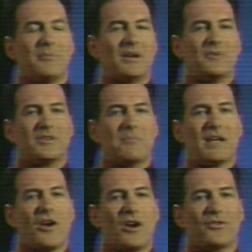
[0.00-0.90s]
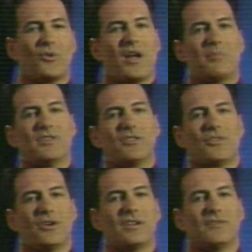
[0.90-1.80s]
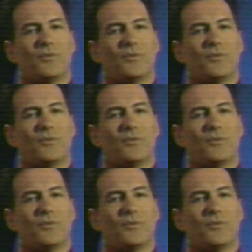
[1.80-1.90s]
But he was a big heartthrob in the 30s,